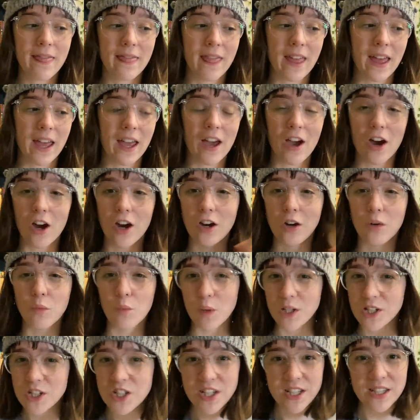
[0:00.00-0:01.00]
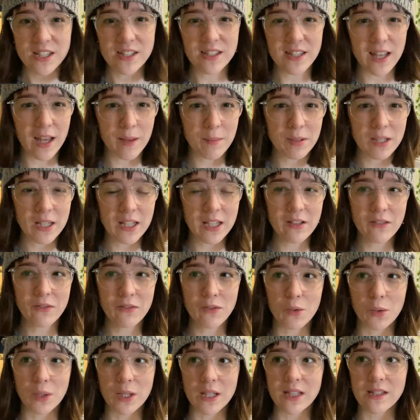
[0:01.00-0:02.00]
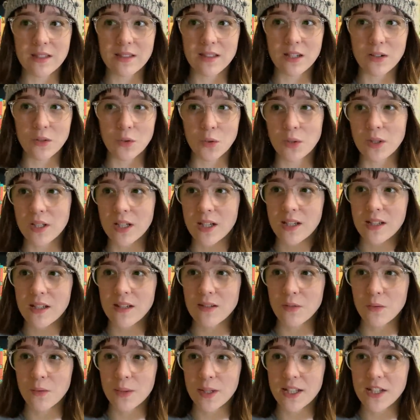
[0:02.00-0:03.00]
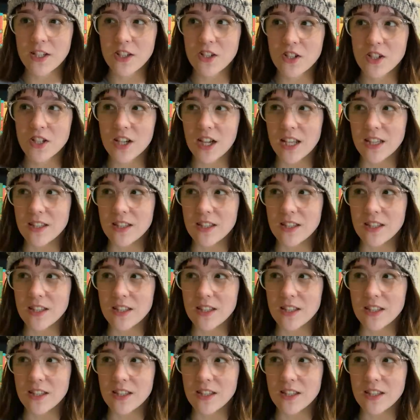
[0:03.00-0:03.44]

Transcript: They are witches, I believe, or at least their nonna is a witch.